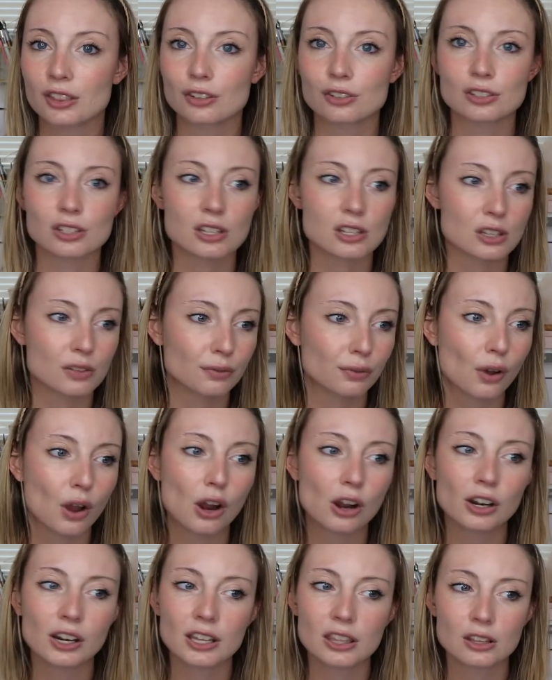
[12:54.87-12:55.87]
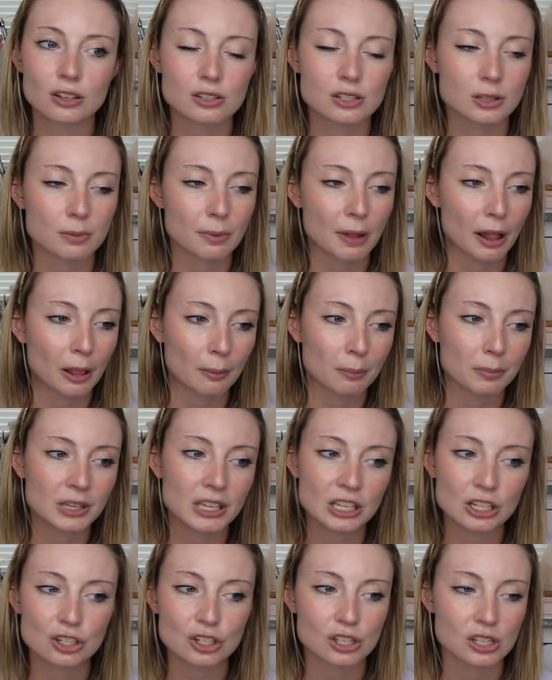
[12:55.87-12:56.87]
There's the Safari, there's the Bella
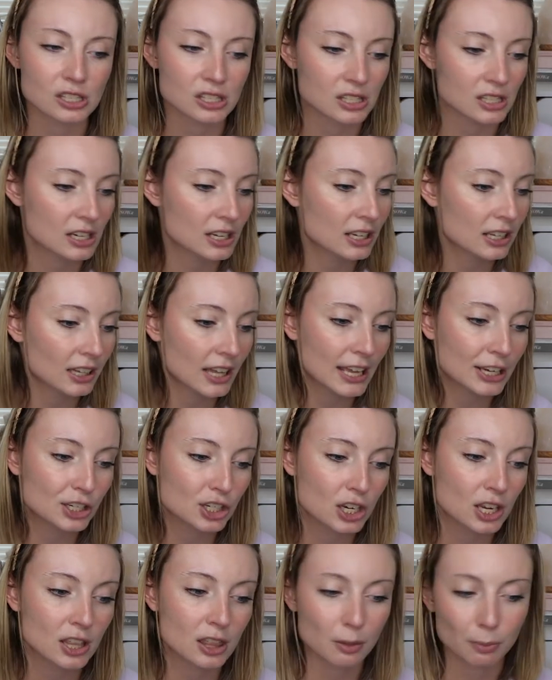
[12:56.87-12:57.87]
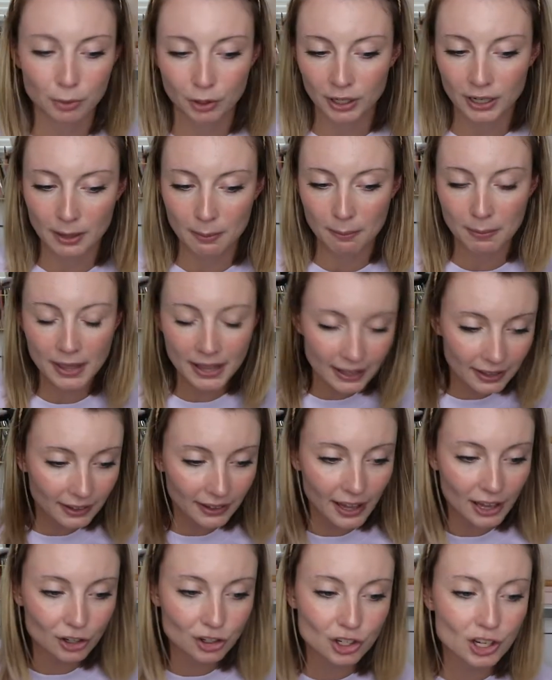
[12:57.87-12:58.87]
Beach, the City collection, the Pretty and Pink
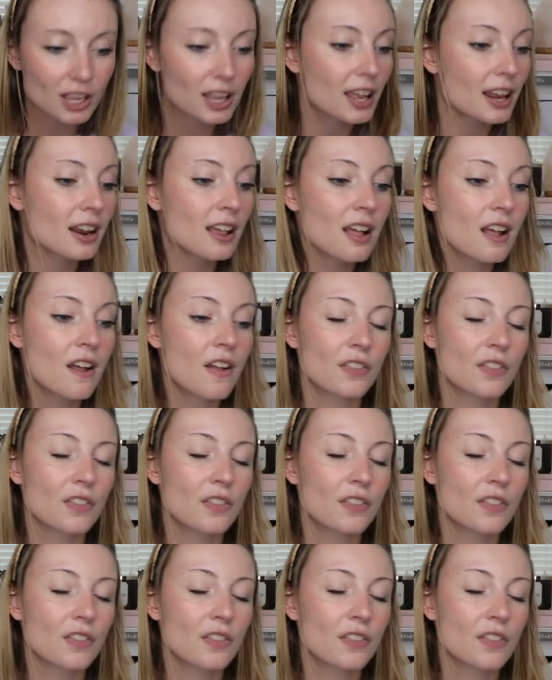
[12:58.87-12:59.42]
collection.